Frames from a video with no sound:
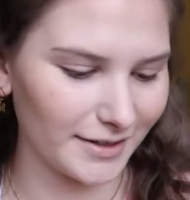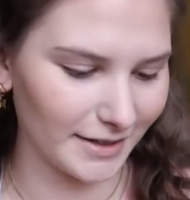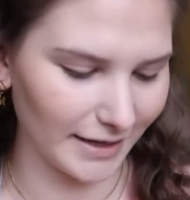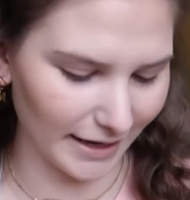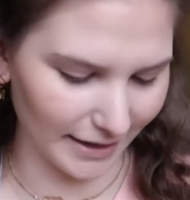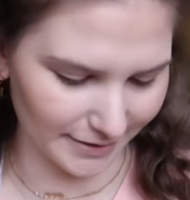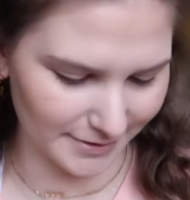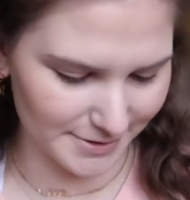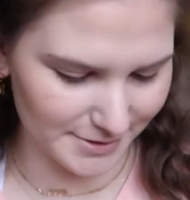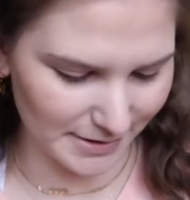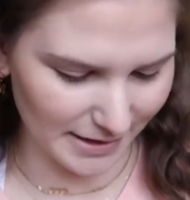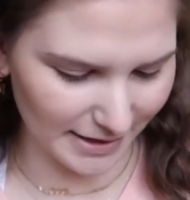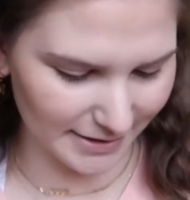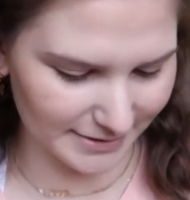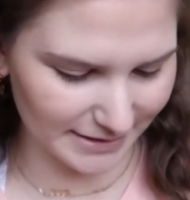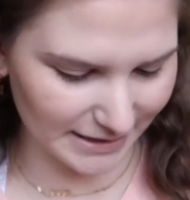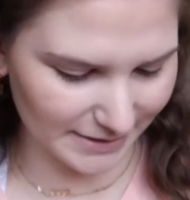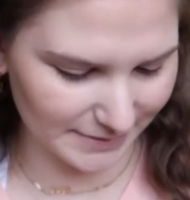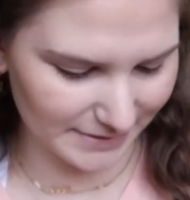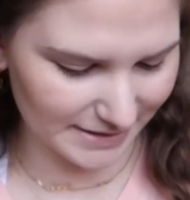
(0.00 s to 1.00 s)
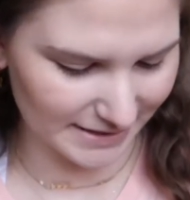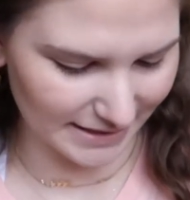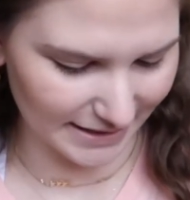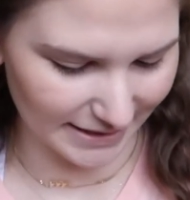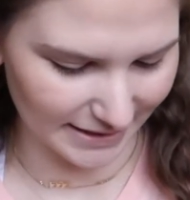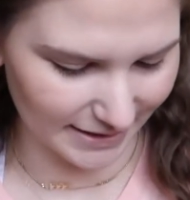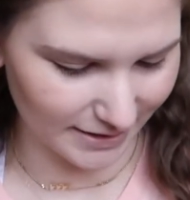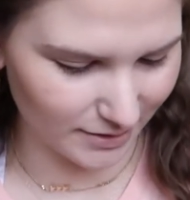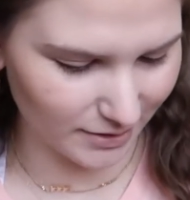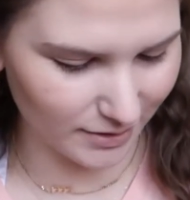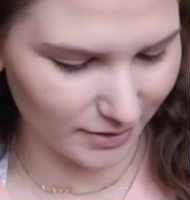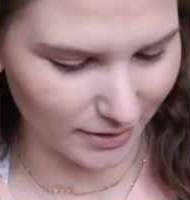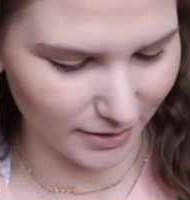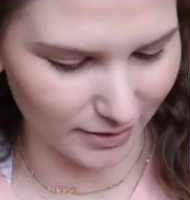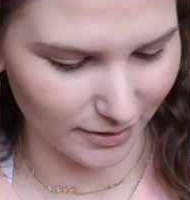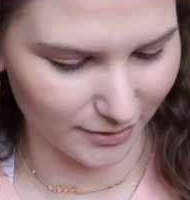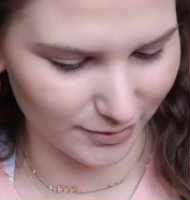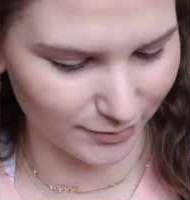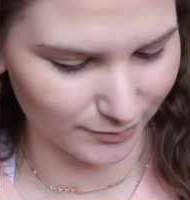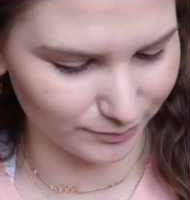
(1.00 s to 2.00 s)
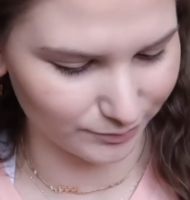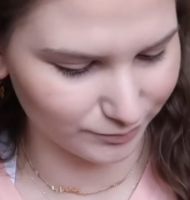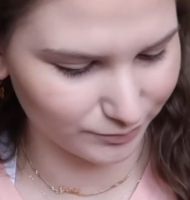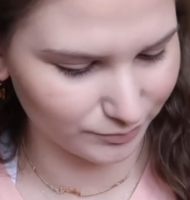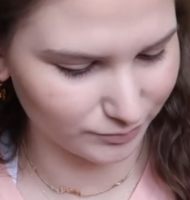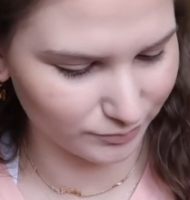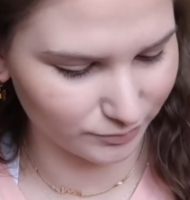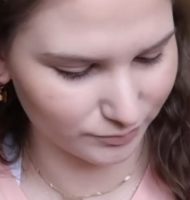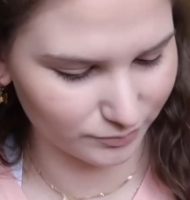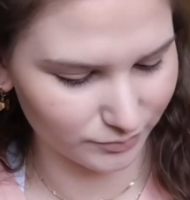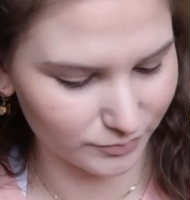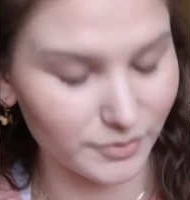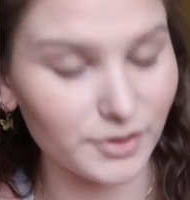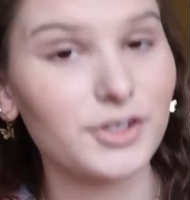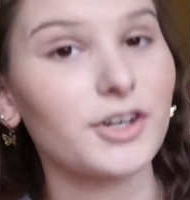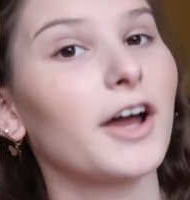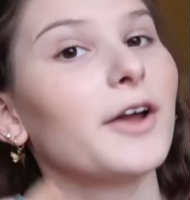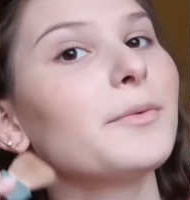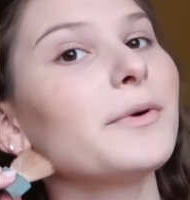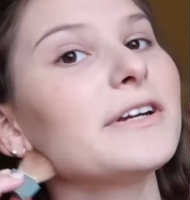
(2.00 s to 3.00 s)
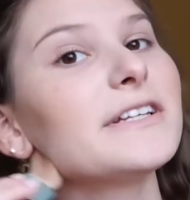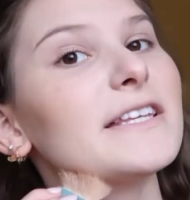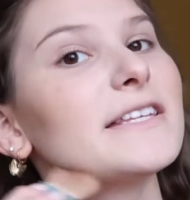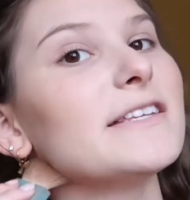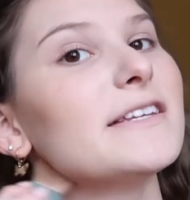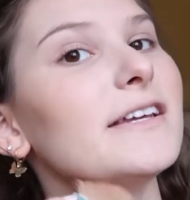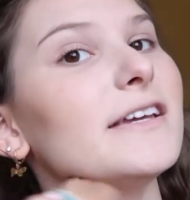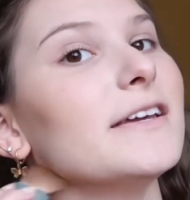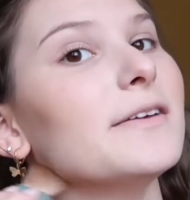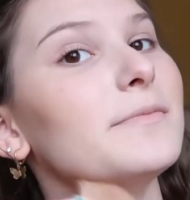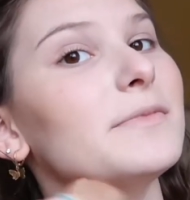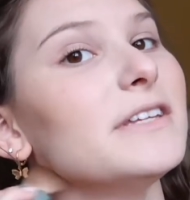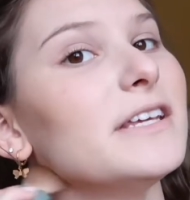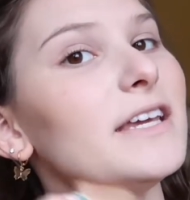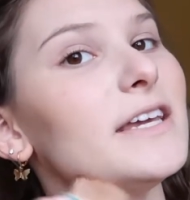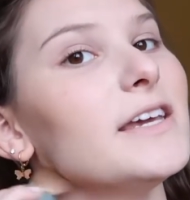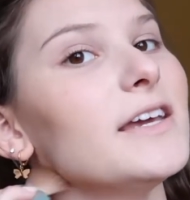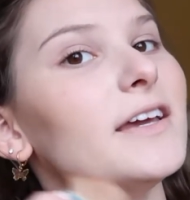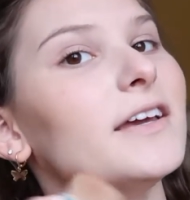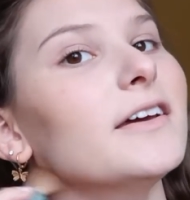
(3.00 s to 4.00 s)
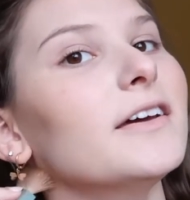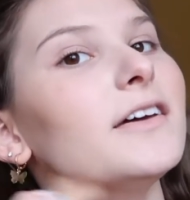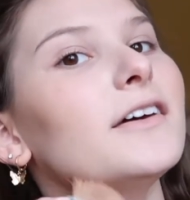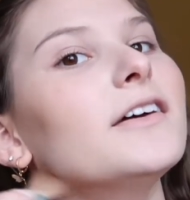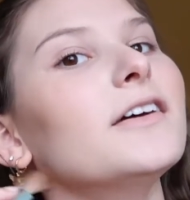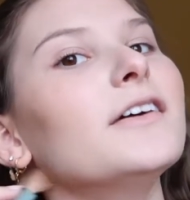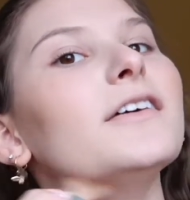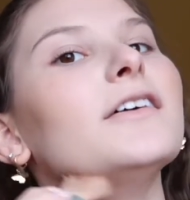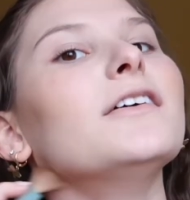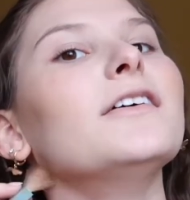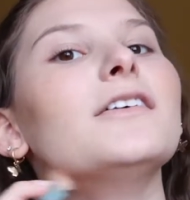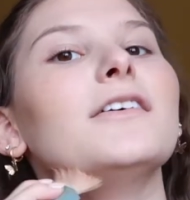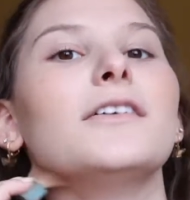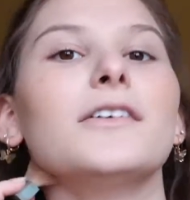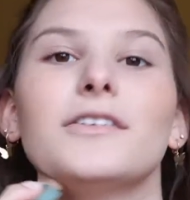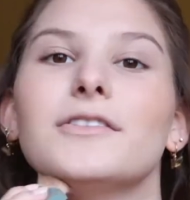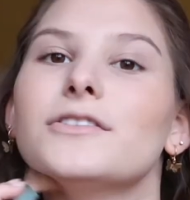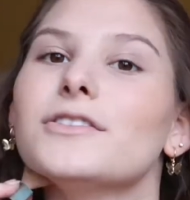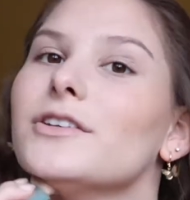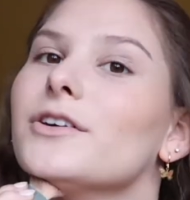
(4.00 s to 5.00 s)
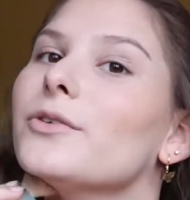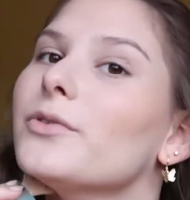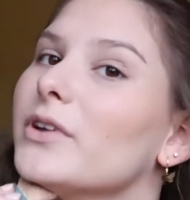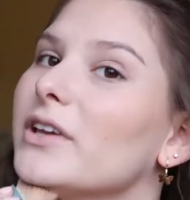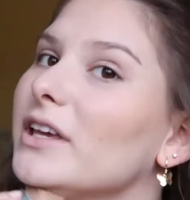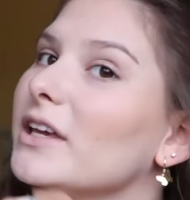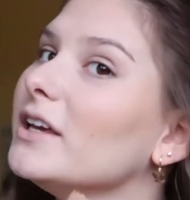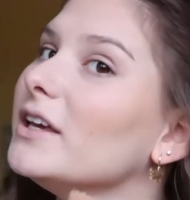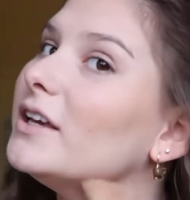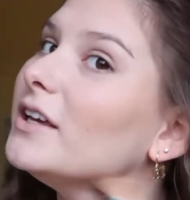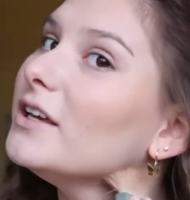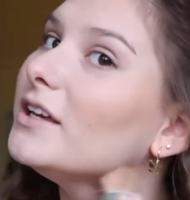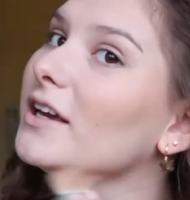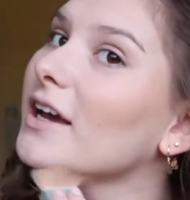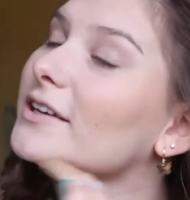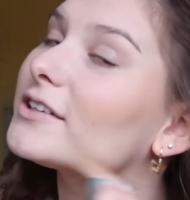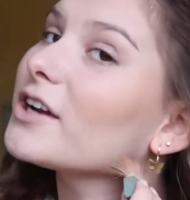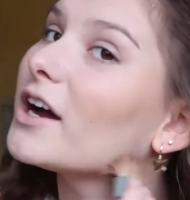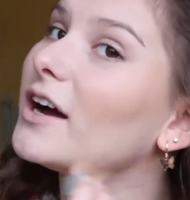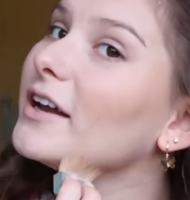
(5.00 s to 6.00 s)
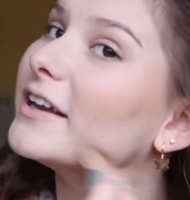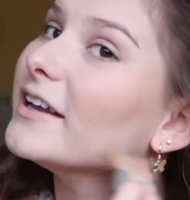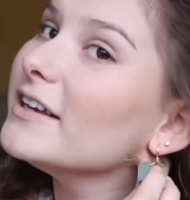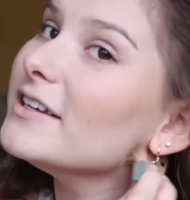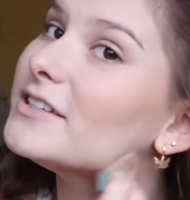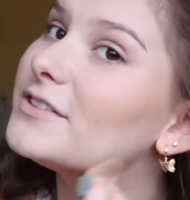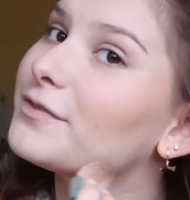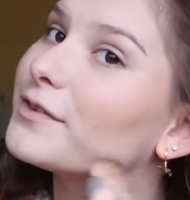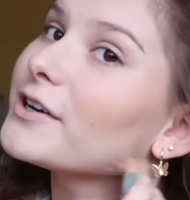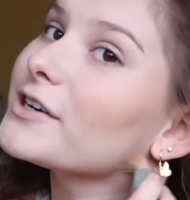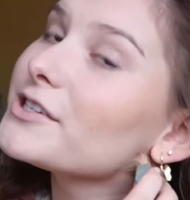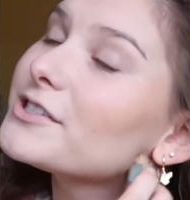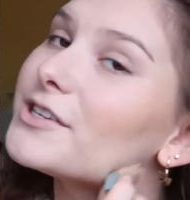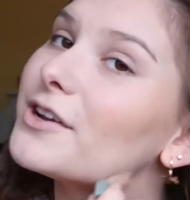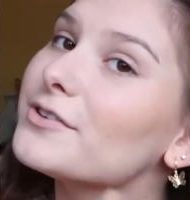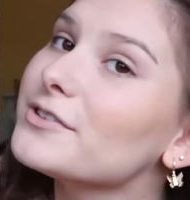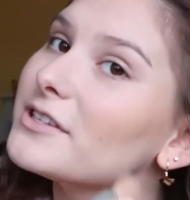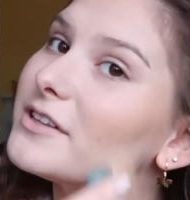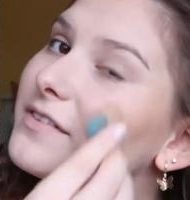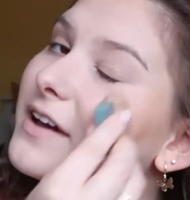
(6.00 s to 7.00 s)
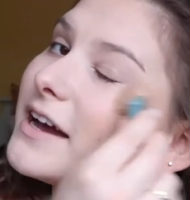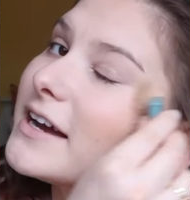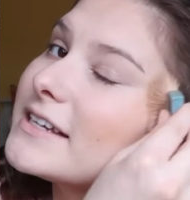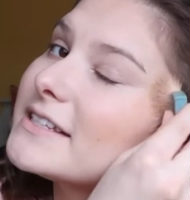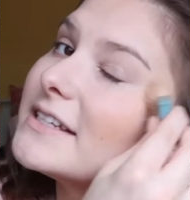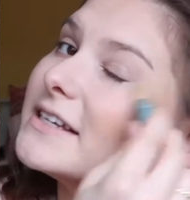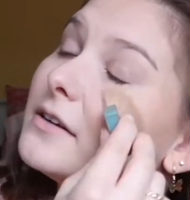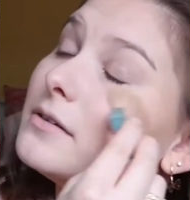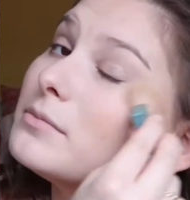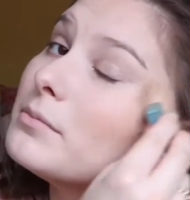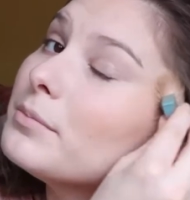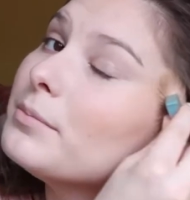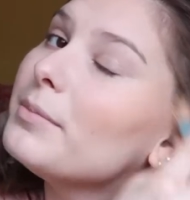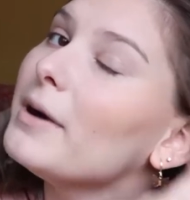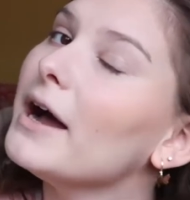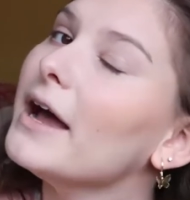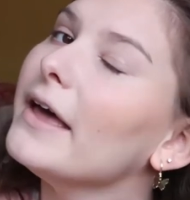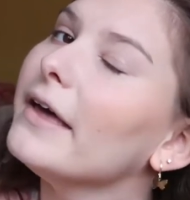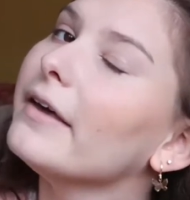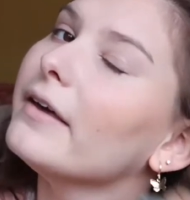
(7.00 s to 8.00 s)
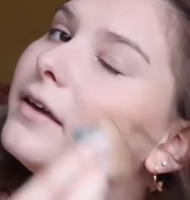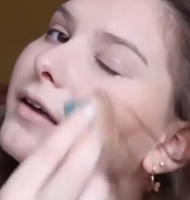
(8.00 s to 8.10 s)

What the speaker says: Yeah, so as I was saying, Sean works as an EMT, so he has gotten his first dose of the vaccine, but